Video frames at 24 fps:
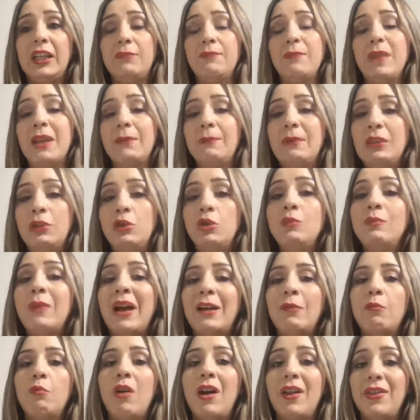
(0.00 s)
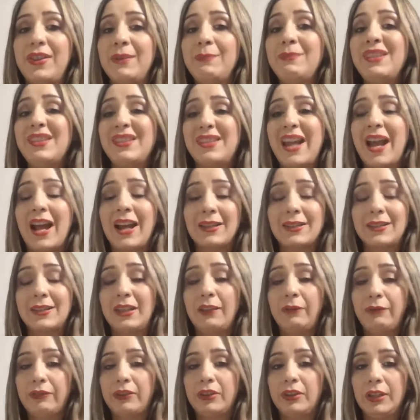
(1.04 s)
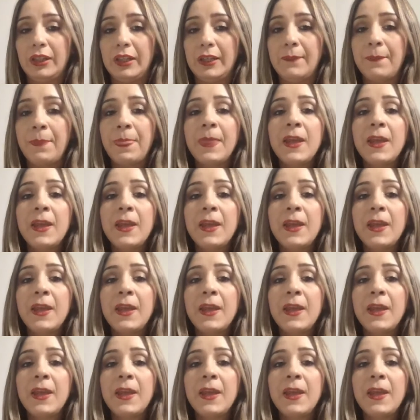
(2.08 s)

Maybe you might want them stacked differently.